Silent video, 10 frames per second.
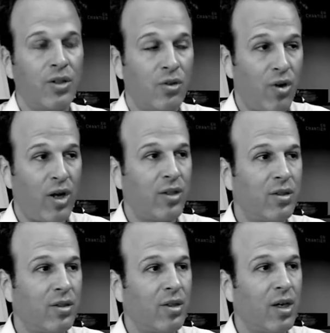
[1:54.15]
try
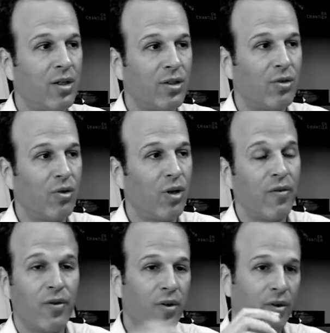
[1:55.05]
to tell a story
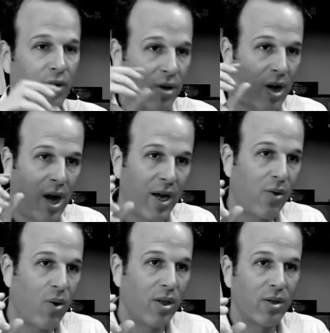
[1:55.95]
in a high
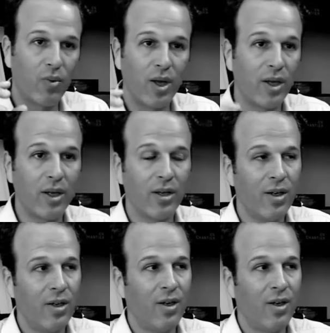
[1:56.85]
quality way,